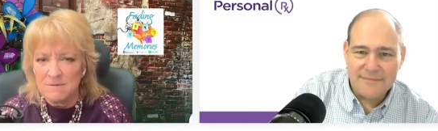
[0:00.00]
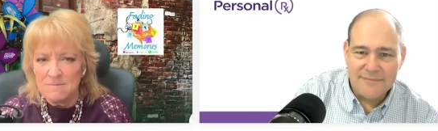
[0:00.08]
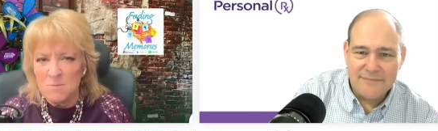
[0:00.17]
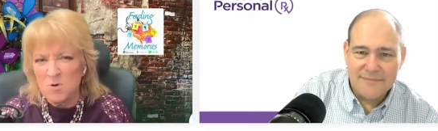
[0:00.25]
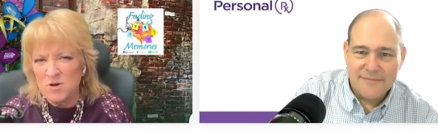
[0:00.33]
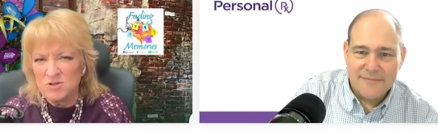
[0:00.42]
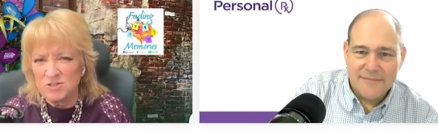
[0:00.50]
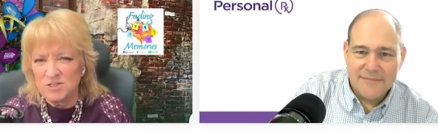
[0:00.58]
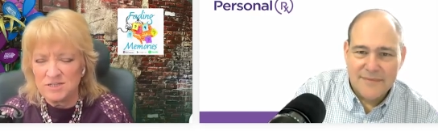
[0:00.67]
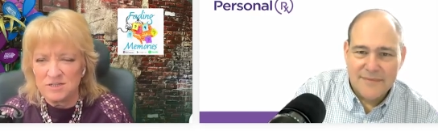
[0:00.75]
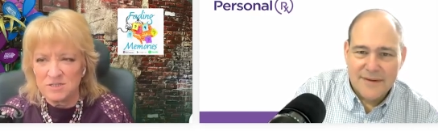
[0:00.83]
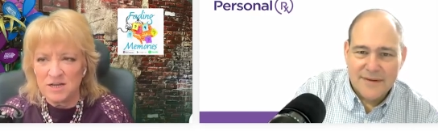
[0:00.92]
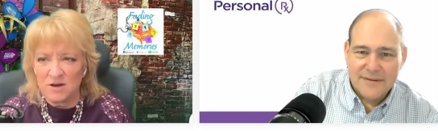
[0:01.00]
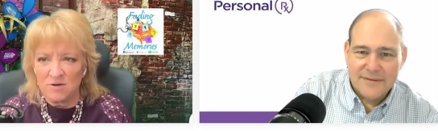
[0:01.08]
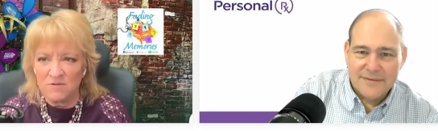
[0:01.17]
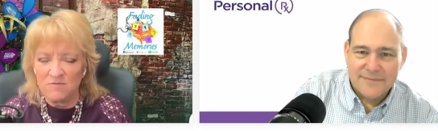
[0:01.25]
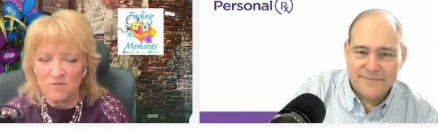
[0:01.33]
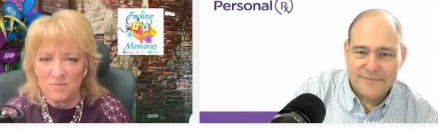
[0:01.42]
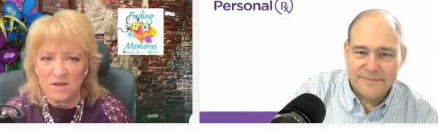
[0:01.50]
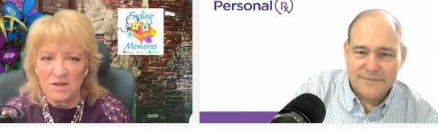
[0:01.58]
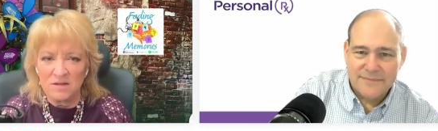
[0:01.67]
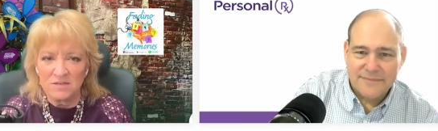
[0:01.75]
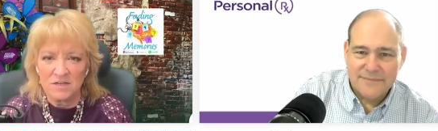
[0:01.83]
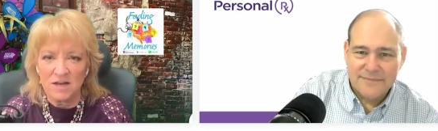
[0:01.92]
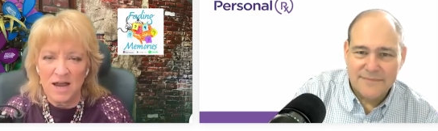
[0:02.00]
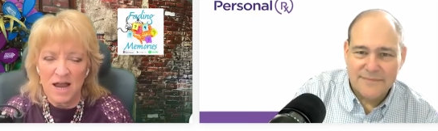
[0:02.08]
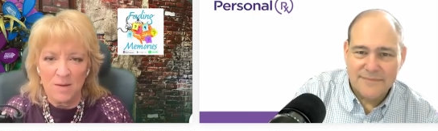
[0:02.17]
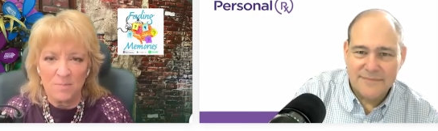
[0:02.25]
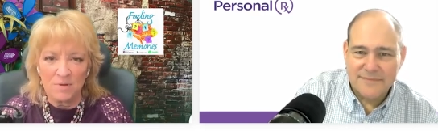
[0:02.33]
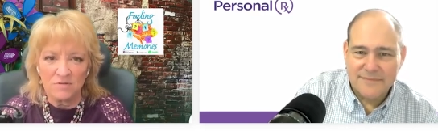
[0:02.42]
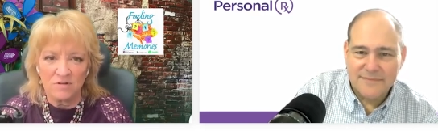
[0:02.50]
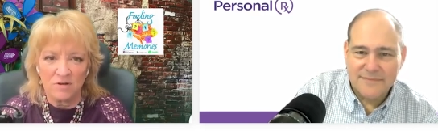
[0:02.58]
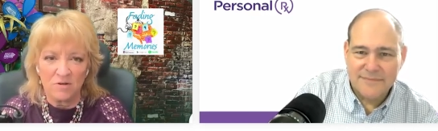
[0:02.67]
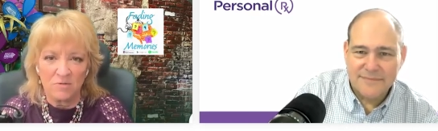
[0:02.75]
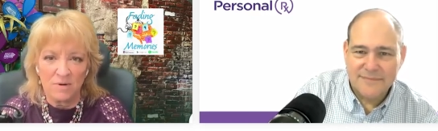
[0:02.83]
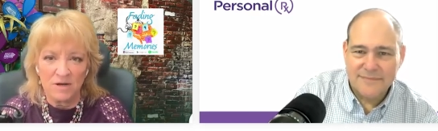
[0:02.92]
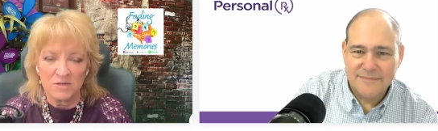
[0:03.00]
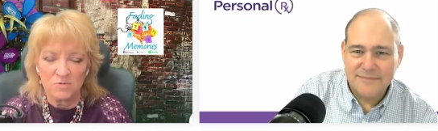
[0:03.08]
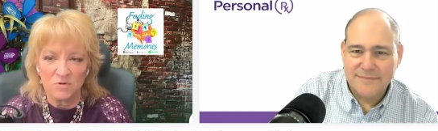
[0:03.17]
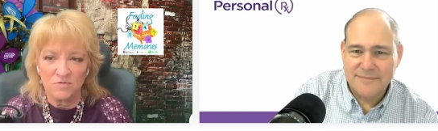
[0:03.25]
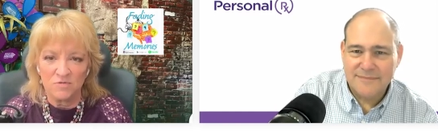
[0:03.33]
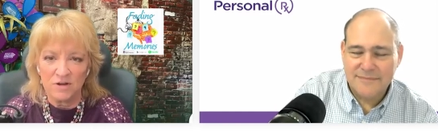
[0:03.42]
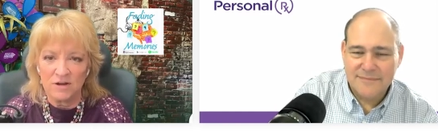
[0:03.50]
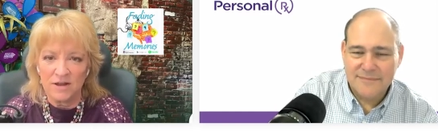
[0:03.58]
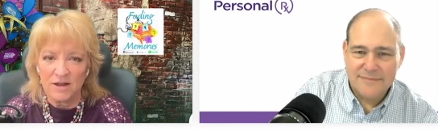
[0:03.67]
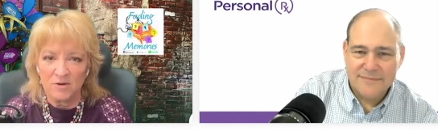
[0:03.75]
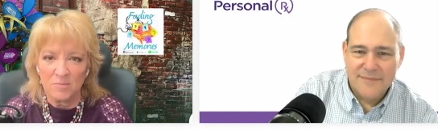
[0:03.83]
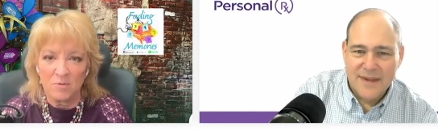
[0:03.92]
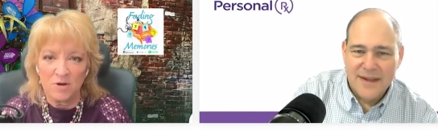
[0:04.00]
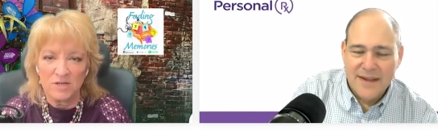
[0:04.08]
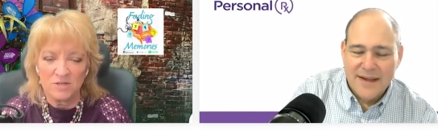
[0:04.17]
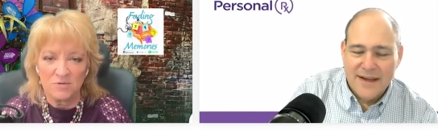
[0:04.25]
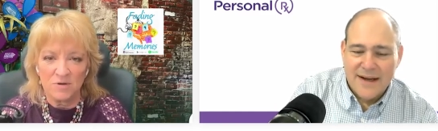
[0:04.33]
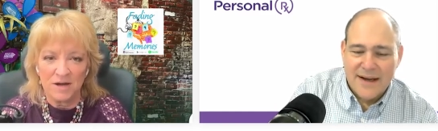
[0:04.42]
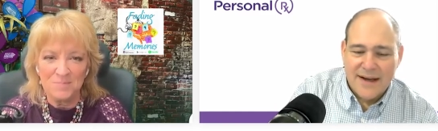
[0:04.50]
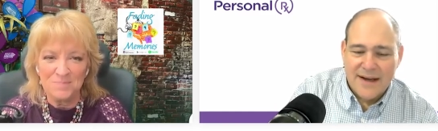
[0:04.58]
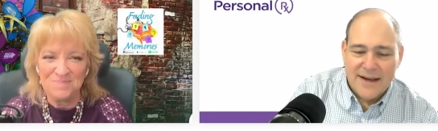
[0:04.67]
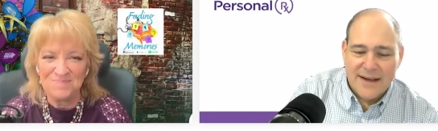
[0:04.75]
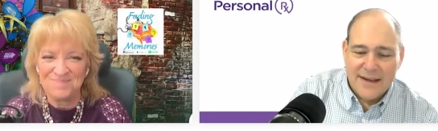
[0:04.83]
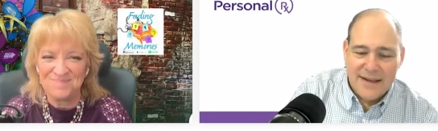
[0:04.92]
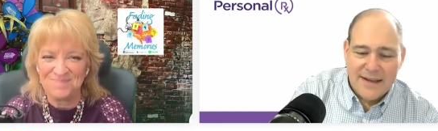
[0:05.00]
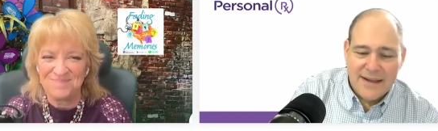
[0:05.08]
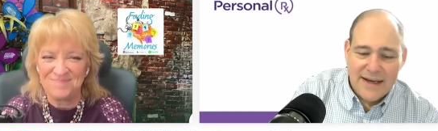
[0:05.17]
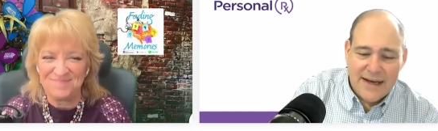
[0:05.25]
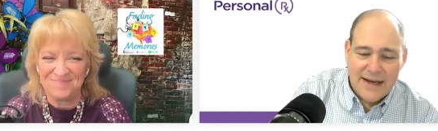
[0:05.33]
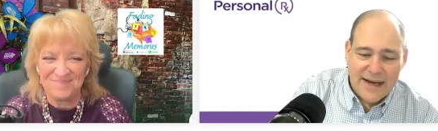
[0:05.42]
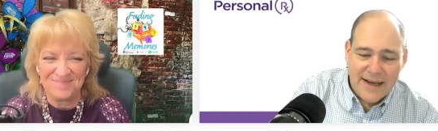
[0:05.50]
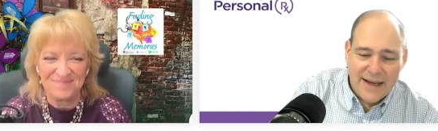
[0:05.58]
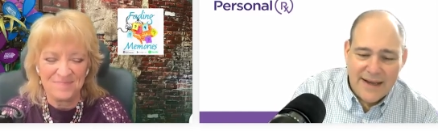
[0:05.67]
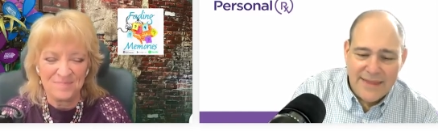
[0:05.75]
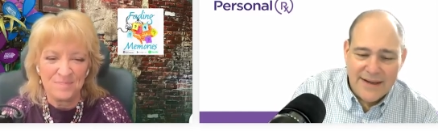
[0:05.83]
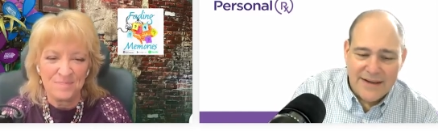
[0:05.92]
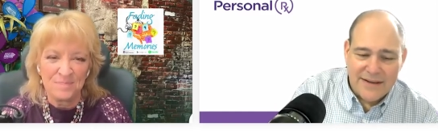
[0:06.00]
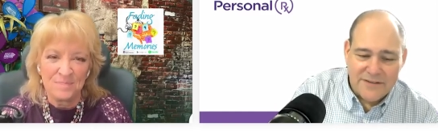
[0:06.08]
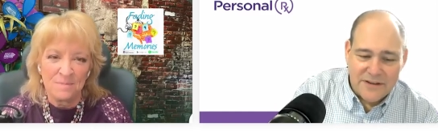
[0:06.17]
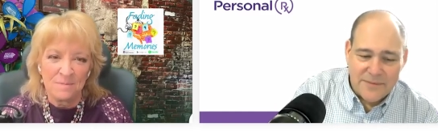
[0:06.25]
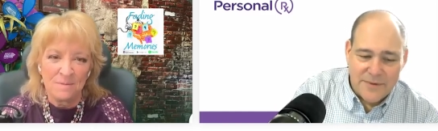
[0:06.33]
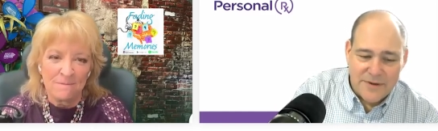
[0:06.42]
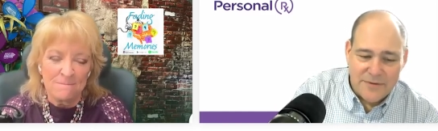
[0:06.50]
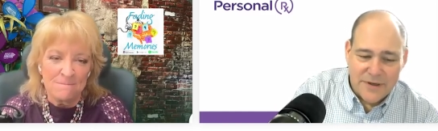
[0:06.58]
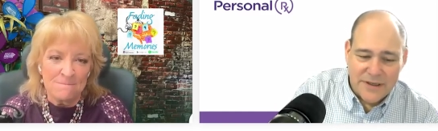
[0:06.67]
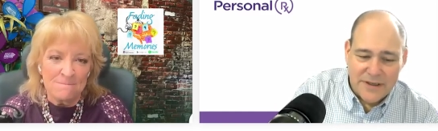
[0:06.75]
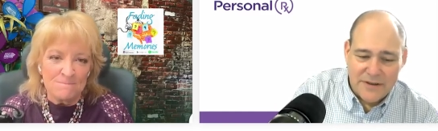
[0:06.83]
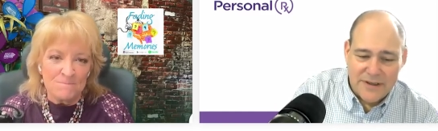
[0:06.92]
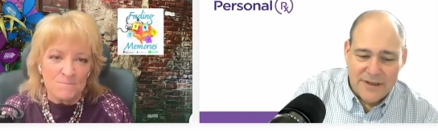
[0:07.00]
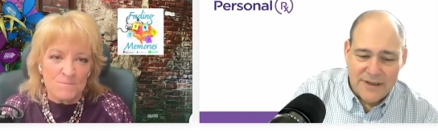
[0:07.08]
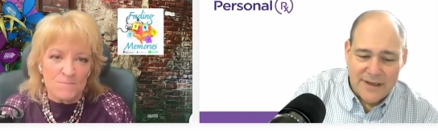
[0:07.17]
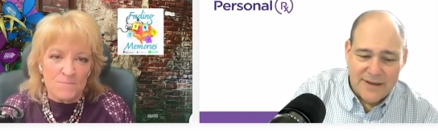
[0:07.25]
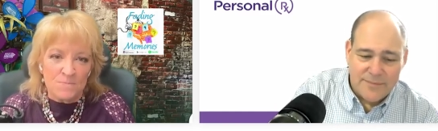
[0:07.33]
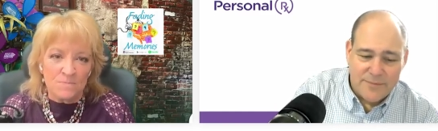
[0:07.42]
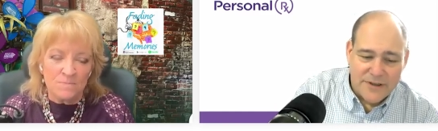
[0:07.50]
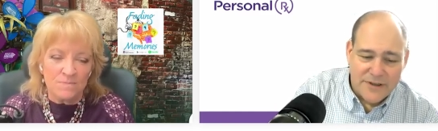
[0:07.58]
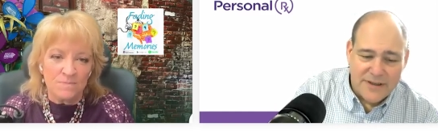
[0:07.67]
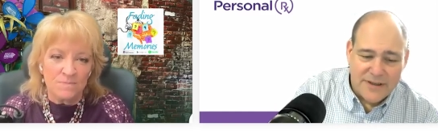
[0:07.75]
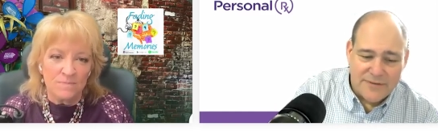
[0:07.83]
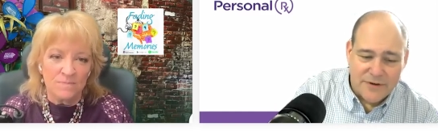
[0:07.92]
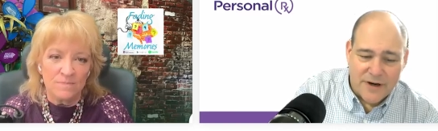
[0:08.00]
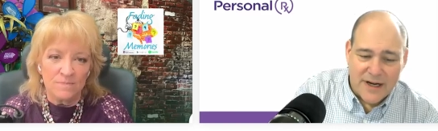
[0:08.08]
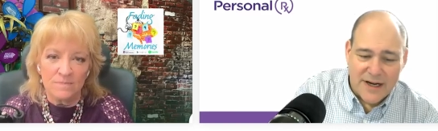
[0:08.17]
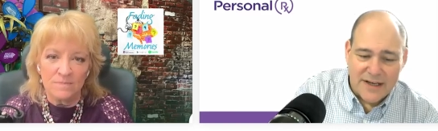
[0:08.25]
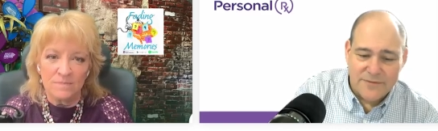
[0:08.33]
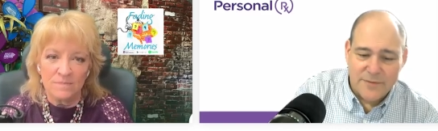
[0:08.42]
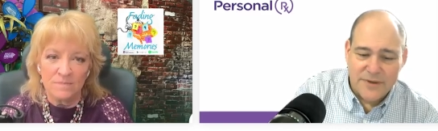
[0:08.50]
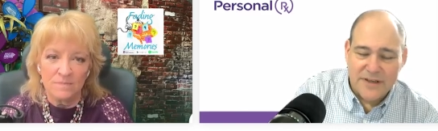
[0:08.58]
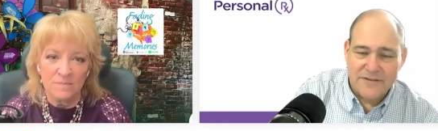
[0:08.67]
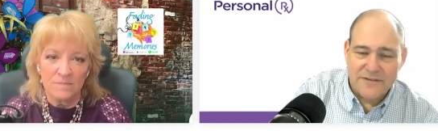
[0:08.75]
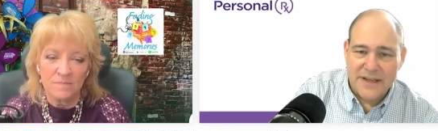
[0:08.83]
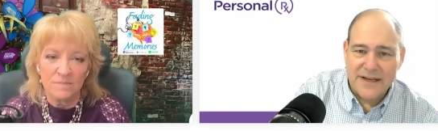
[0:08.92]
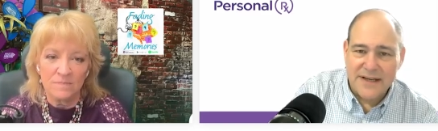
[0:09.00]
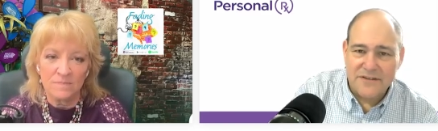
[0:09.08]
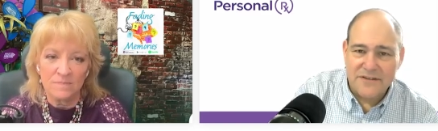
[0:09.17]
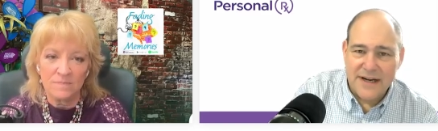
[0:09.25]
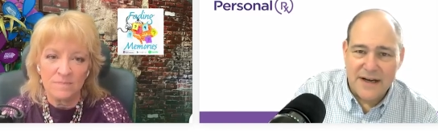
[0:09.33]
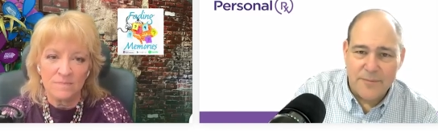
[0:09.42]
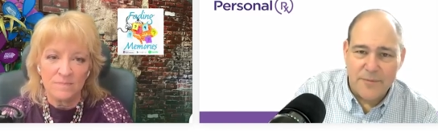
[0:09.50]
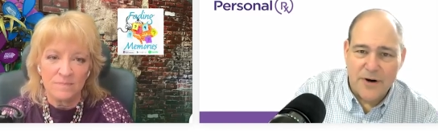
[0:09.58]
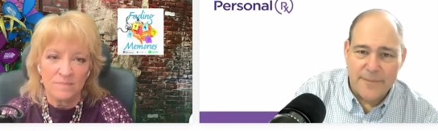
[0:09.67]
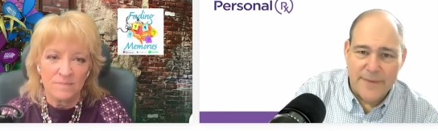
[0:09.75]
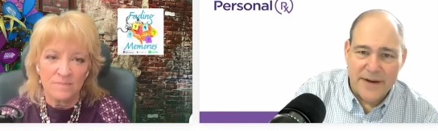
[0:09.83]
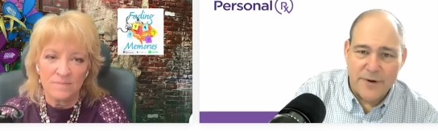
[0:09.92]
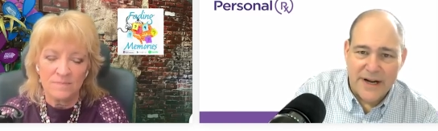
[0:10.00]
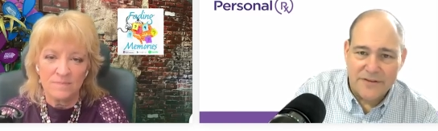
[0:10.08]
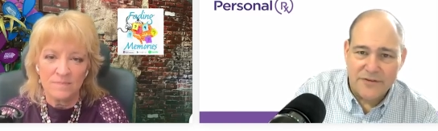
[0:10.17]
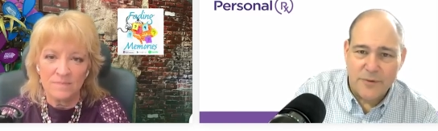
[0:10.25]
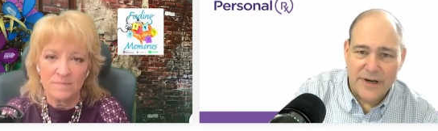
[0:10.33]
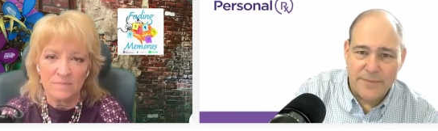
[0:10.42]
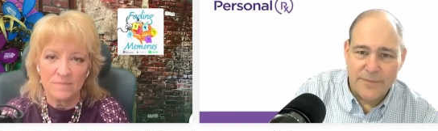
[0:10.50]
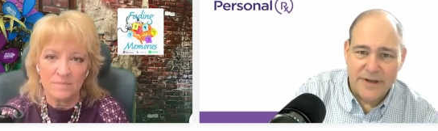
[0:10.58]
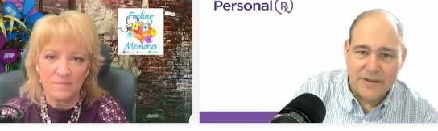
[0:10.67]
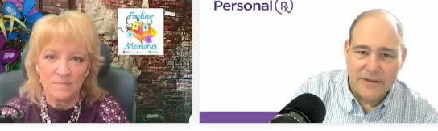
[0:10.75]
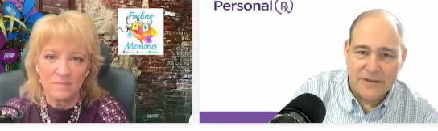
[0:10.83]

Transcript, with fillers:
Speaker 1: more interesting than scary for me. It's going to happen, so might as well figure out how to embrace it, right?
Speaker 2: Yeah, I, I think it's going to be really good, eh, particularly for us, because I think it's going to help our medrecs quite a bit.